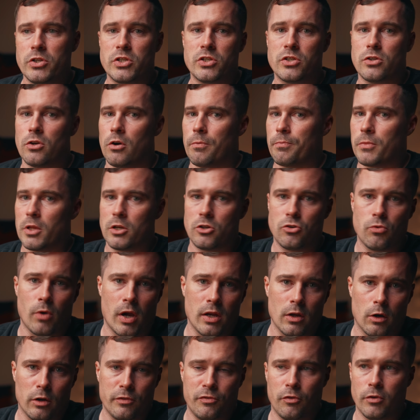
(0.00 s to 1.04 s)
So try
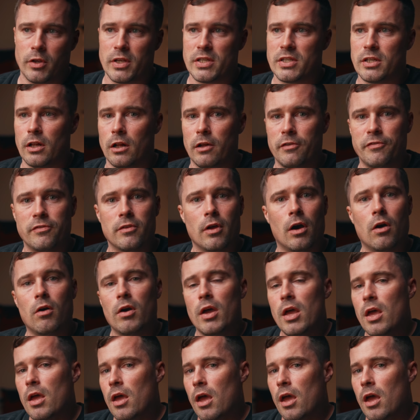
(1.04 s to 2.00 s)
it out for yourself now.